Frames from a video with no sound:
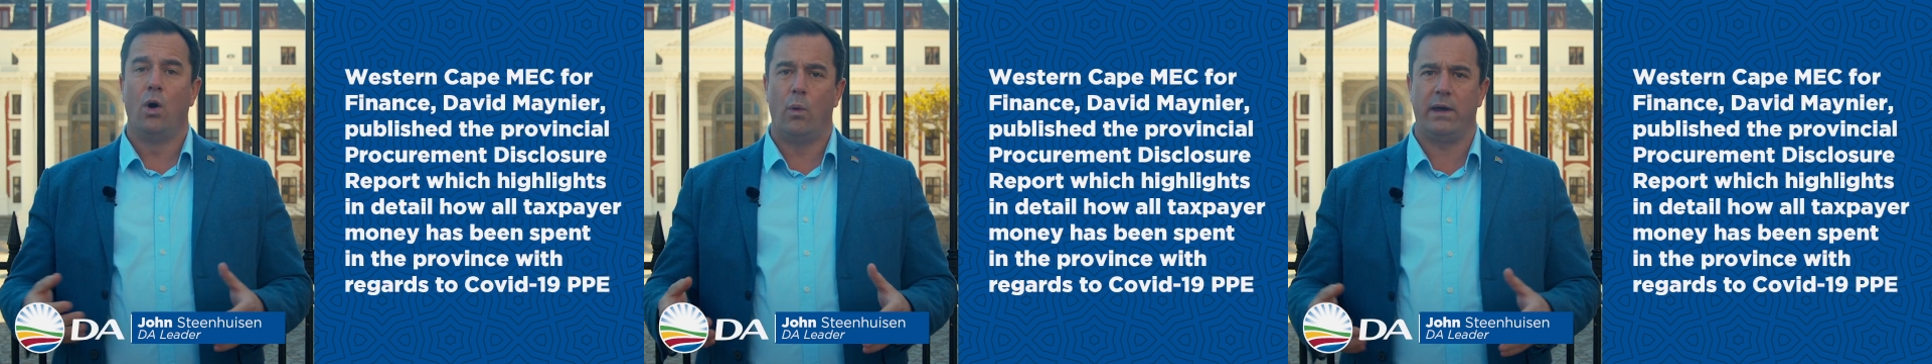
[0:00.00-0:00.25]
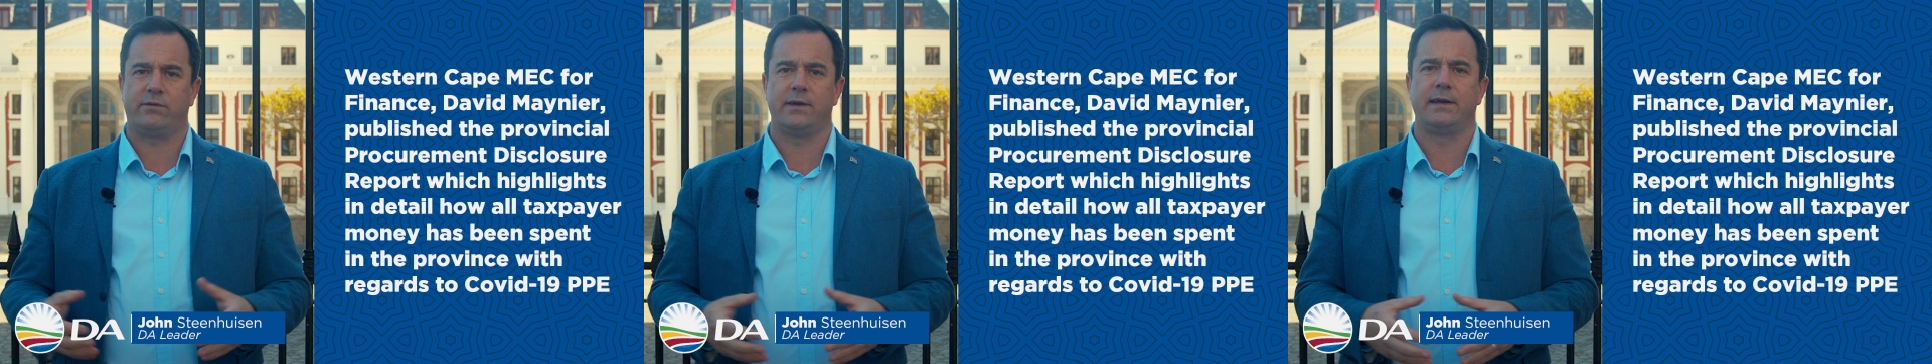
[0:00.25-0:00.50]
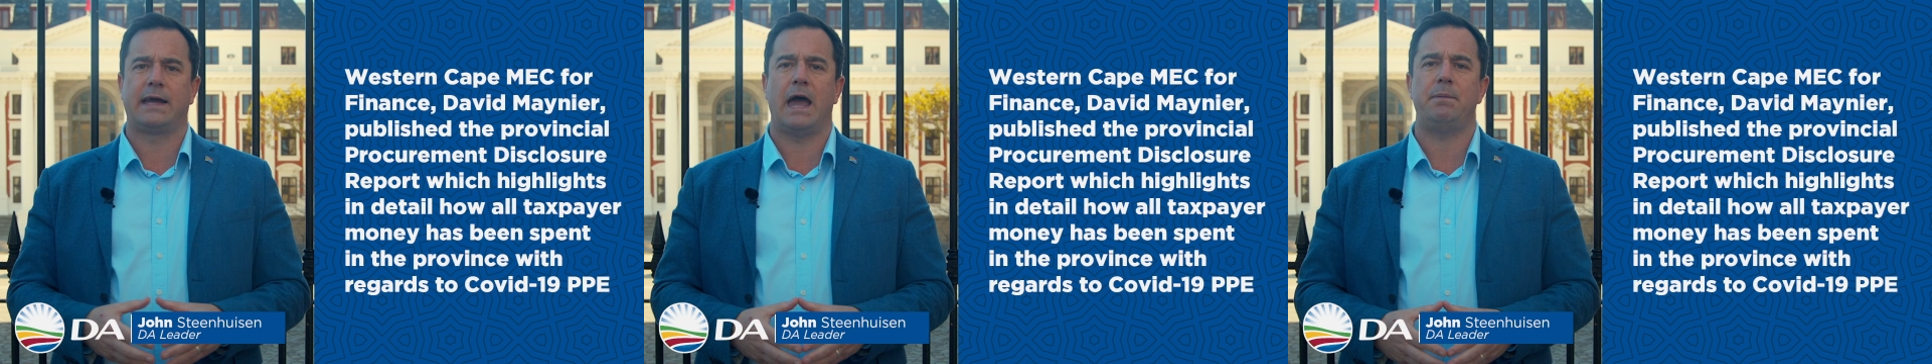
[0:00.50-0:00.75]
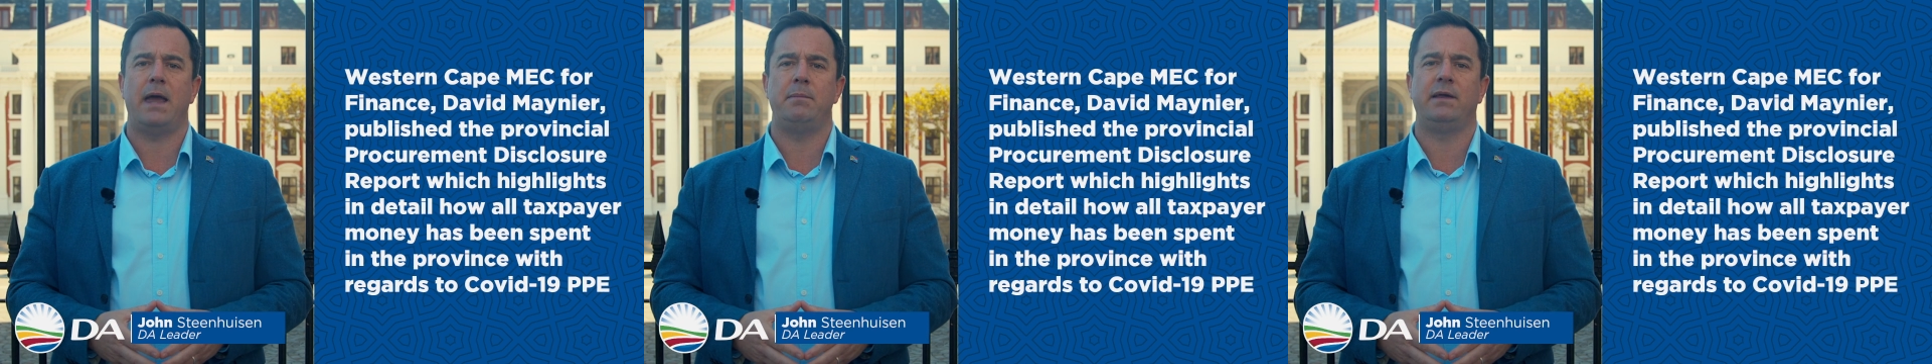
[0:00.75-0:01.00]
Western
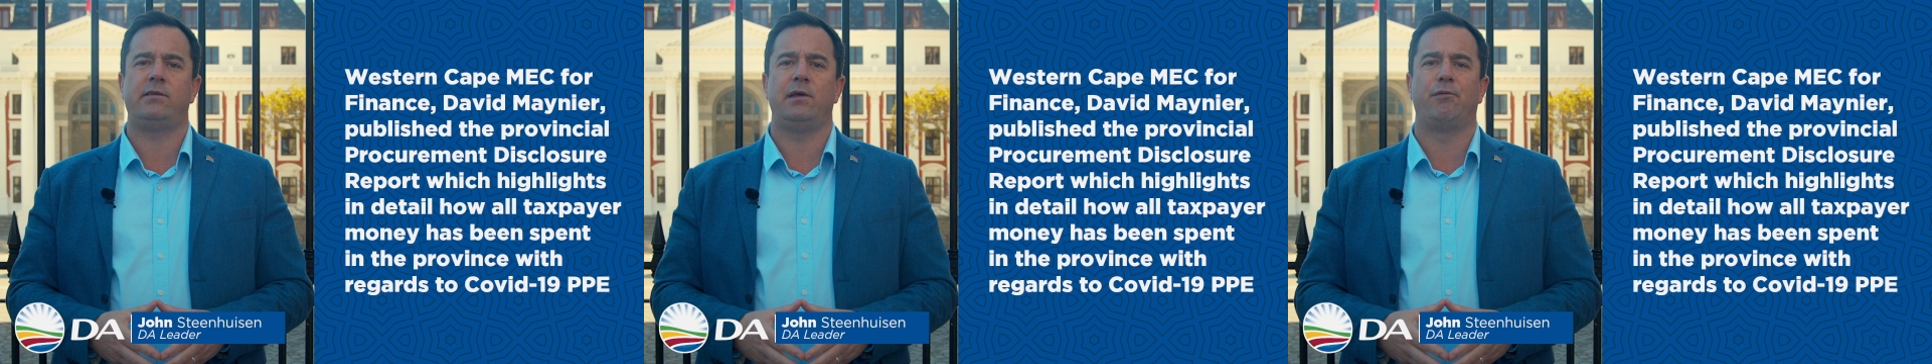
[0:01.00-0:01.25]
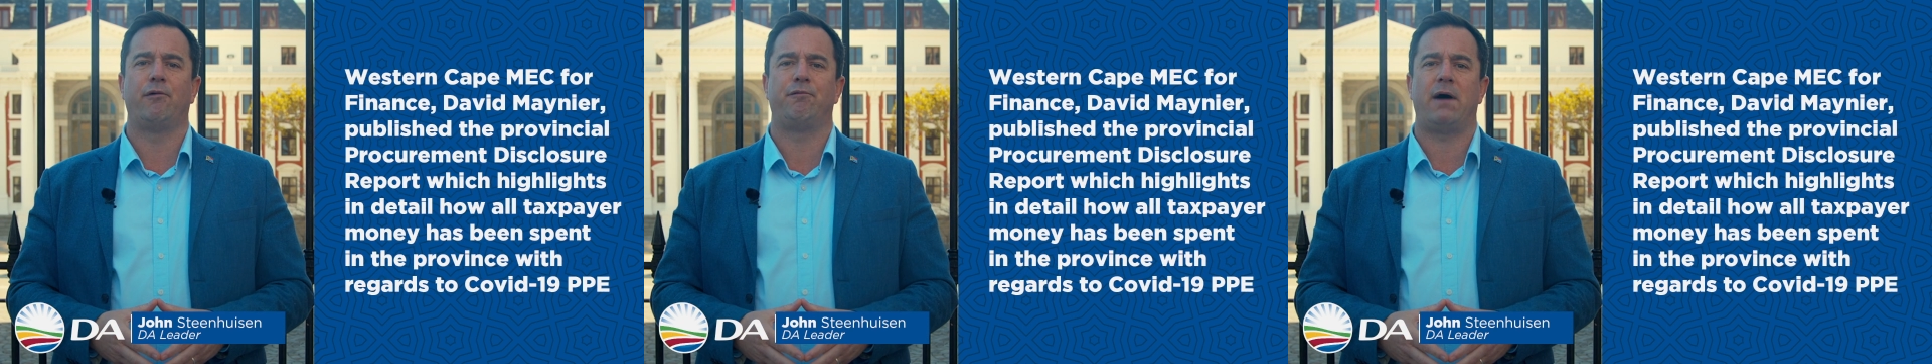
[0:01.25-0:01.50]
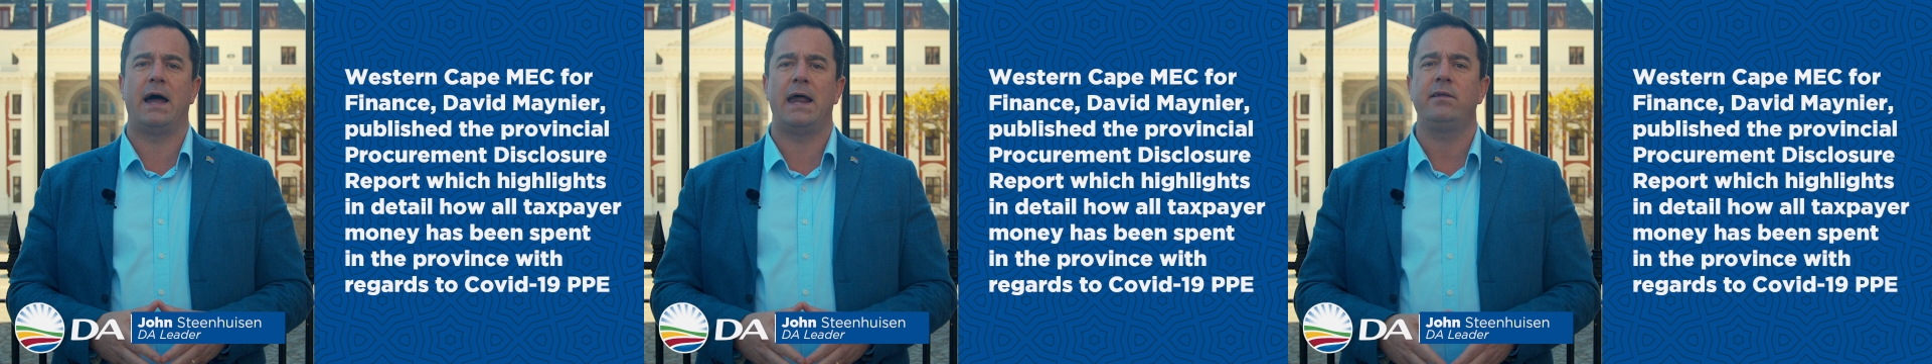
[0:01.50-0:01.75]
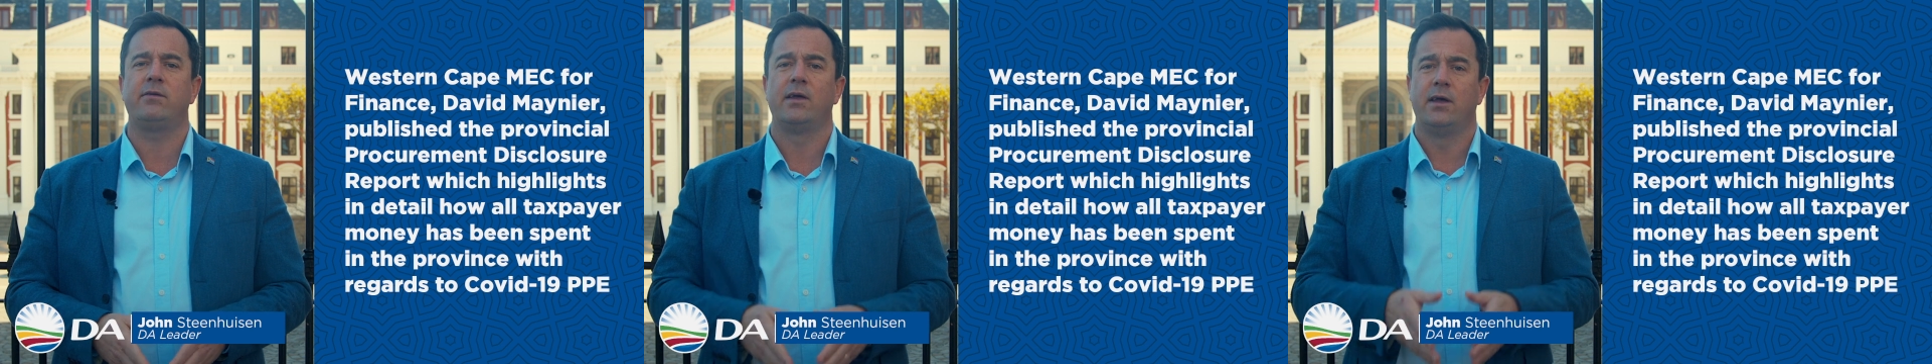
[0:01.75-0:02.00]
Cape MEC for
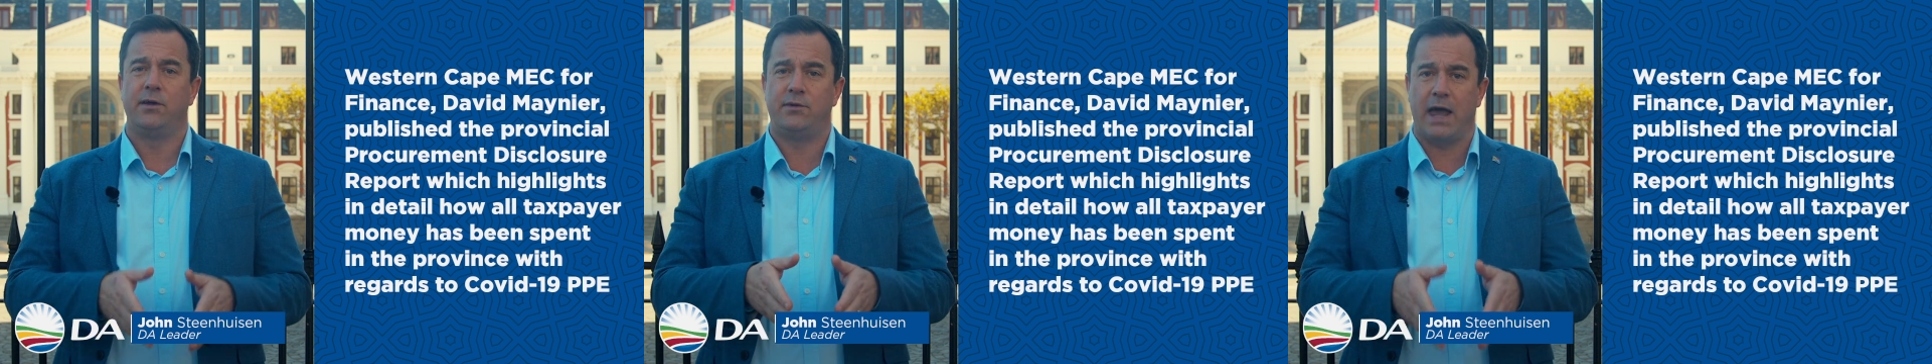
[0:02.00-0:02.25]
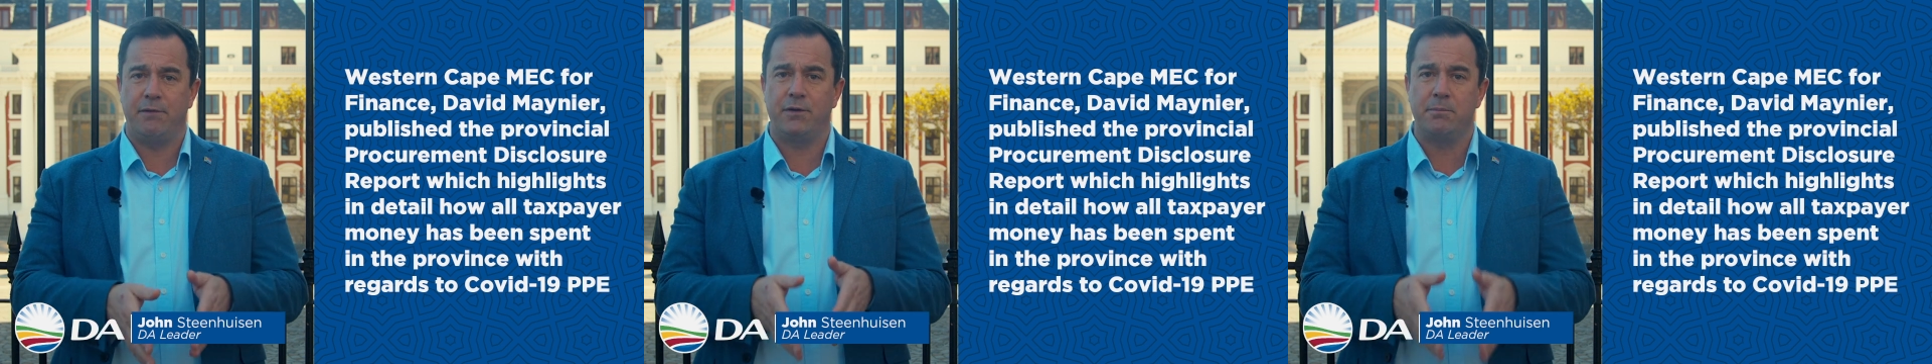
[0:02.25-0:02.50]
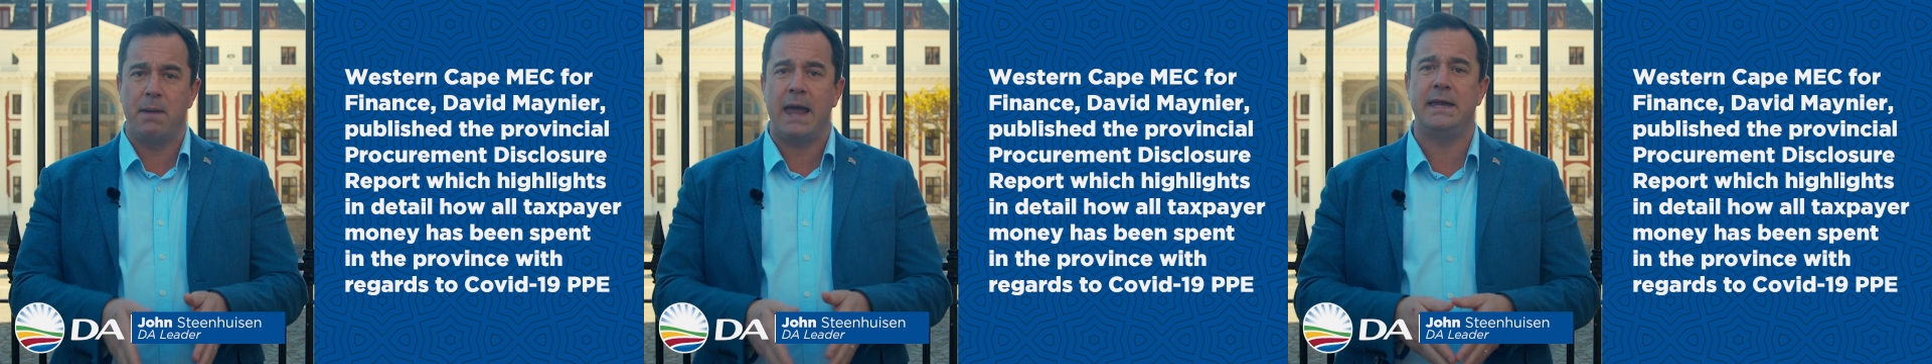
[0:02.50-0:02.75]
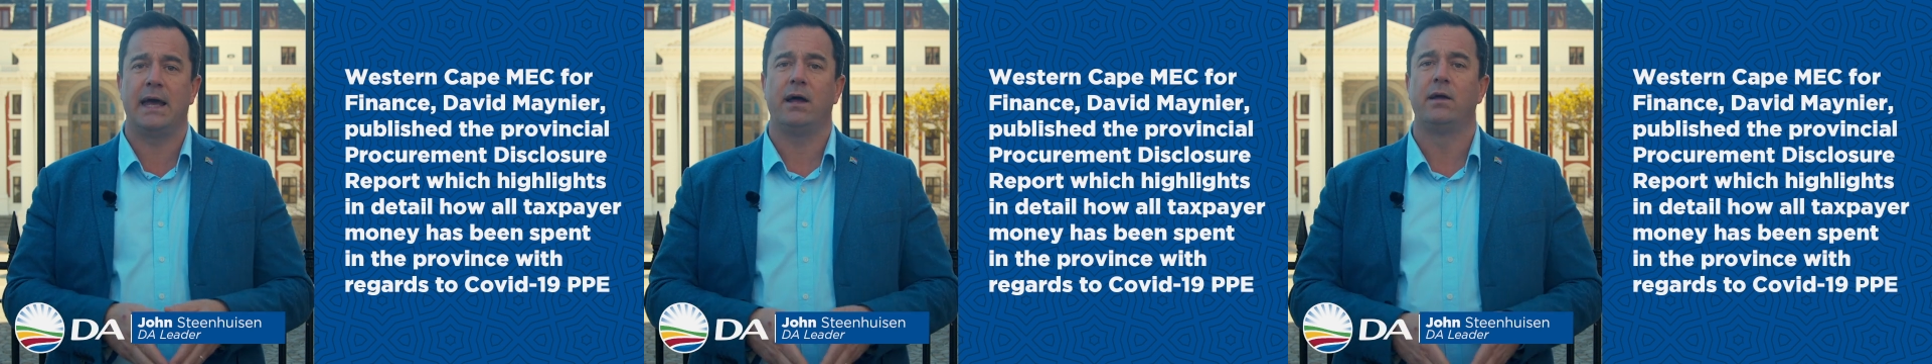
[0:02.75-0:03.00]
Finance, David
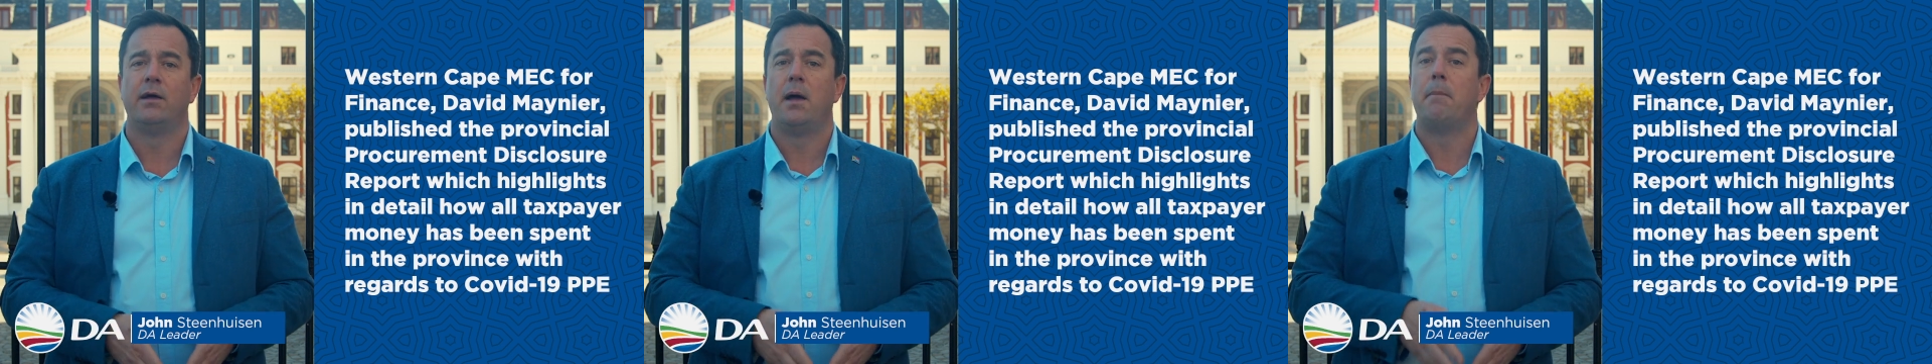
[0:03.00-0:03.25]
Mania,